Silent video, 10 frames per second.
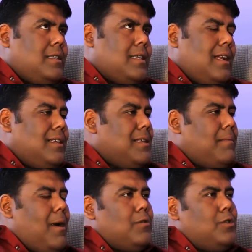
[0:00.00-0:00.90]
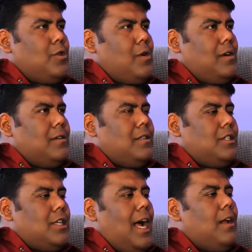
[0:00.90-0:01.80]
Tell us about your
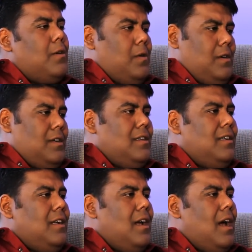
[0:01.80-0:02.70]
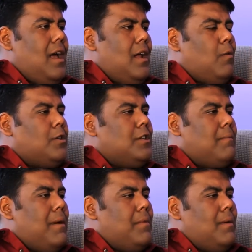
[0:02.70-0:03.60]
childhood uh, and what you
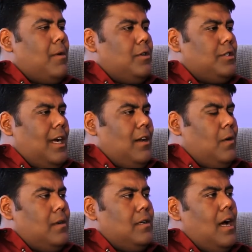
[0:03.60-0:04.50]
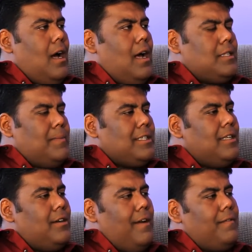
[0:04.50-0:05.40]
remember about your childhood, uh,
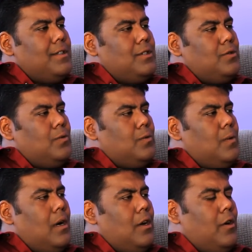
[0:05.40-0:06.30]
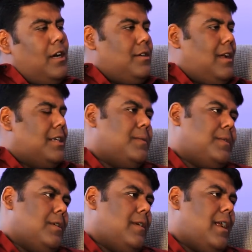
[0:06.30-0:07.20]
especially in reference to uh, your interaction
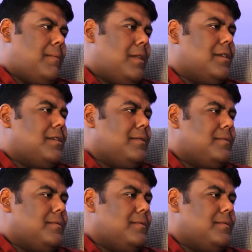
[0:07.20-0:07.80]
with your grandmother.